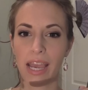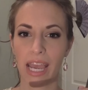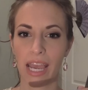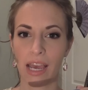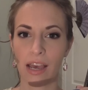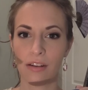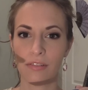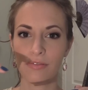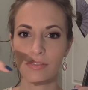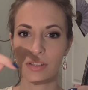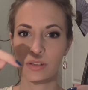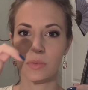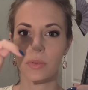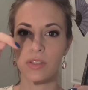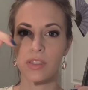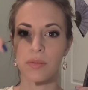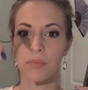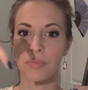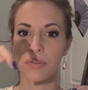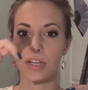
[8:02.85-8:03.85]
half, like
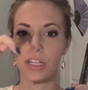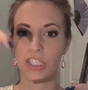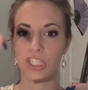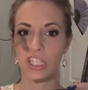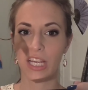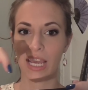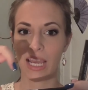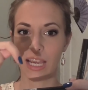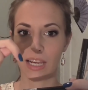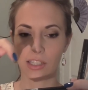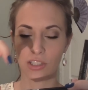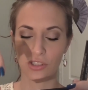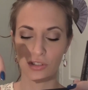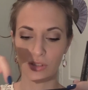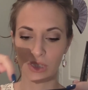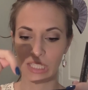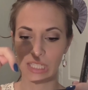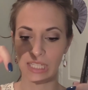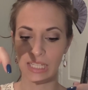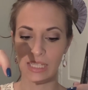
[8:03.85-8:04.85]
where the brush
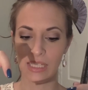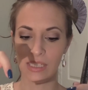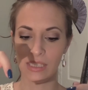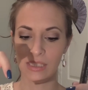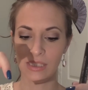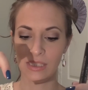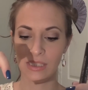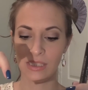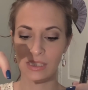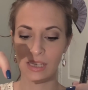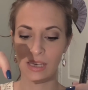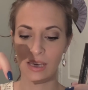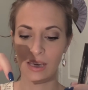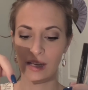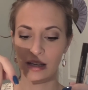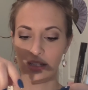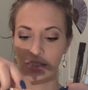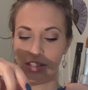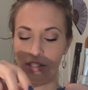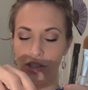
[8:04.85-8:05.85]
actually is.
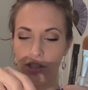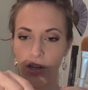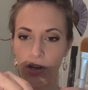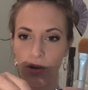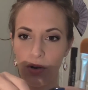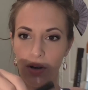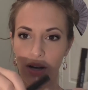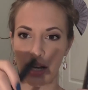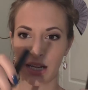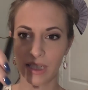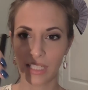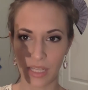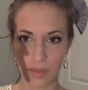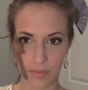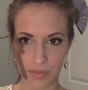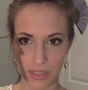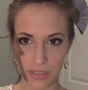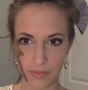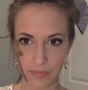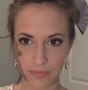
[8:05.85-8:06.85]
So I
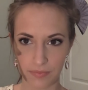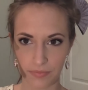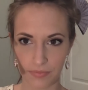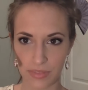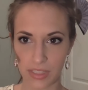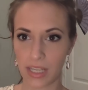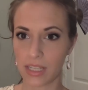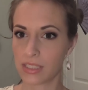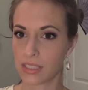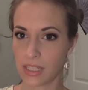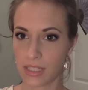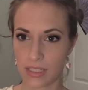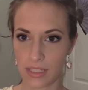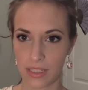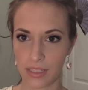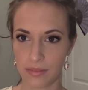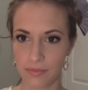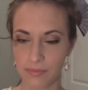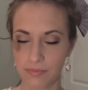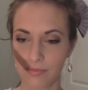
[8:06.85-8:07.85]
taped it. Yes, I
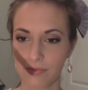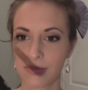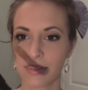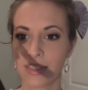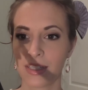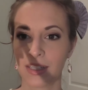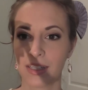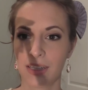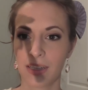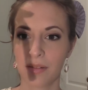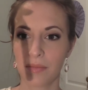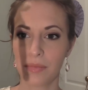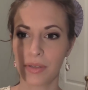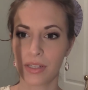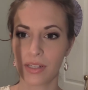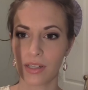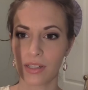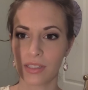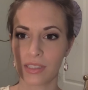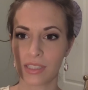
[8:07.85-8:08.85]
did.
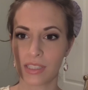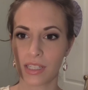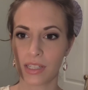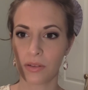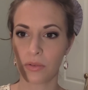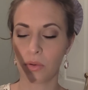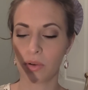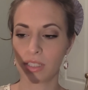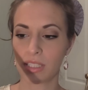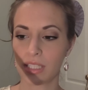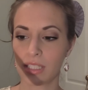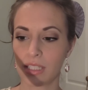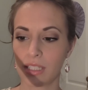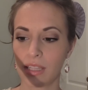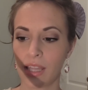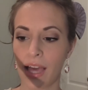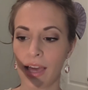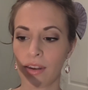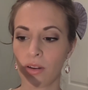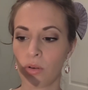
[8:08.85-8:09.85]
Because it
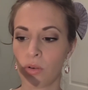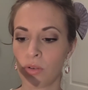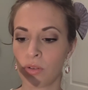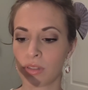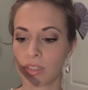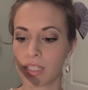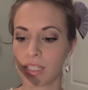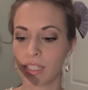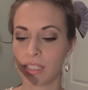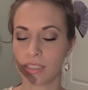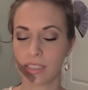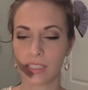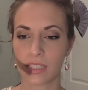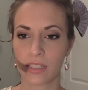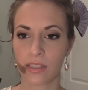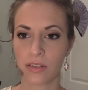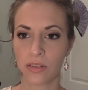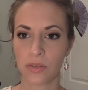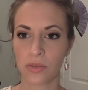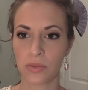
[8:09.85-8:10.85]
wasn't that old and it
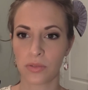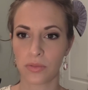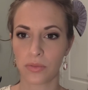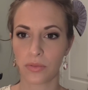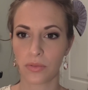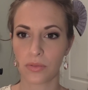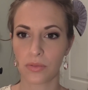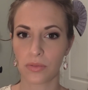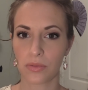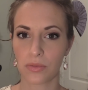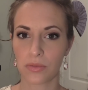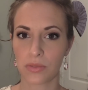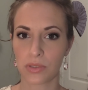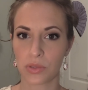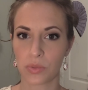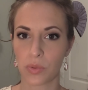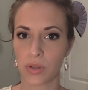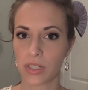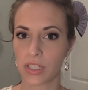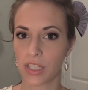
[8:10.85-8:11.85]
still
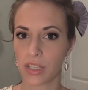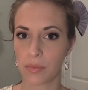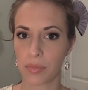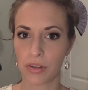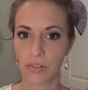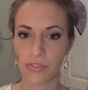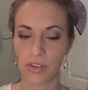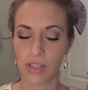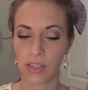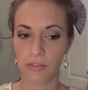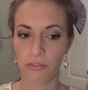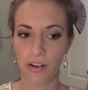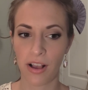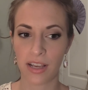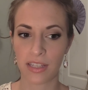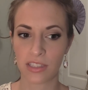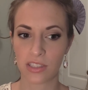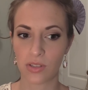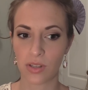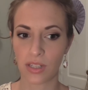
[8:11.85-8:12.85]
was working perfectly
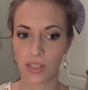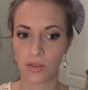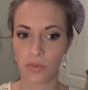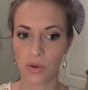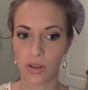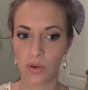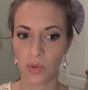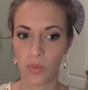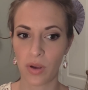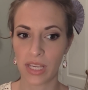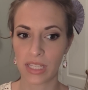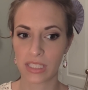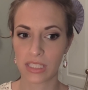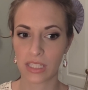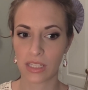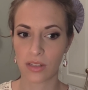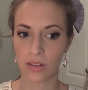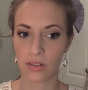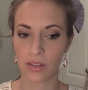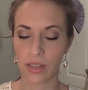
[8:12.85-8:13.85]
fine, so I didn't want to
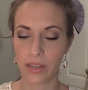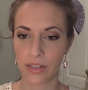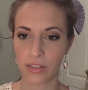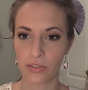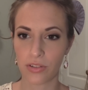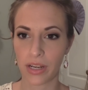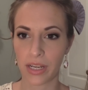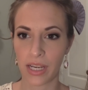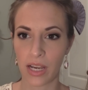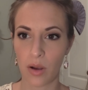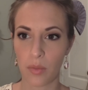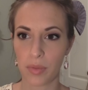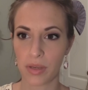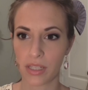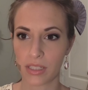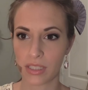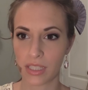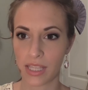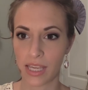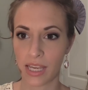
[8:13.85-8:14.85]
waste it or let it dry out
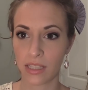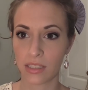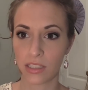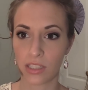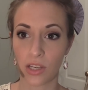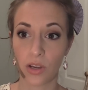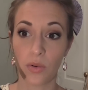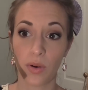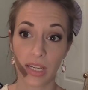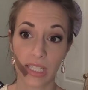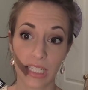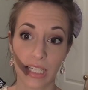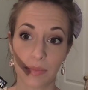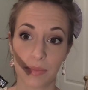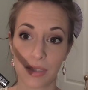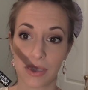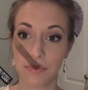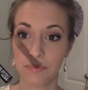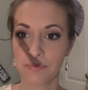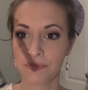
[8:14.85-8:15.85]
because of that, so I
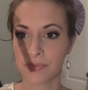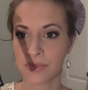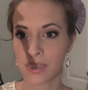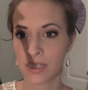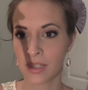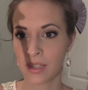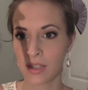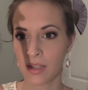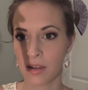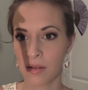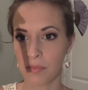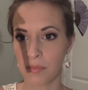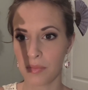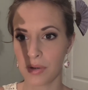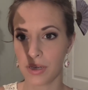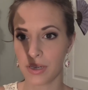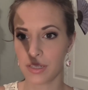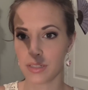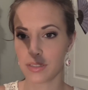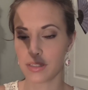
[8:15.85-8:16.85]
taped it.
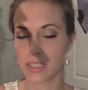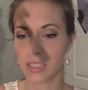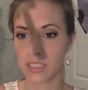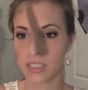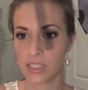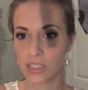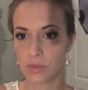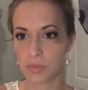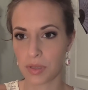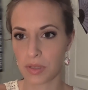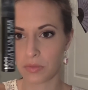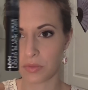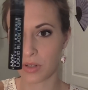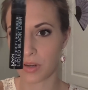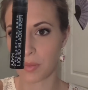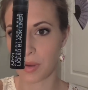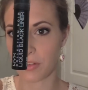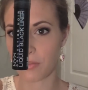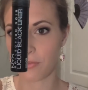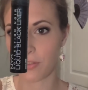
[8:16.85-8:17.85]
But this has been
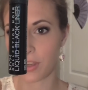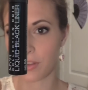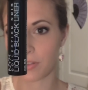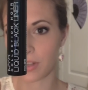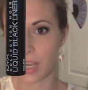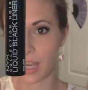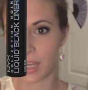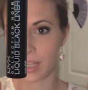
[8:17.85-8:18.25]
one of my favorite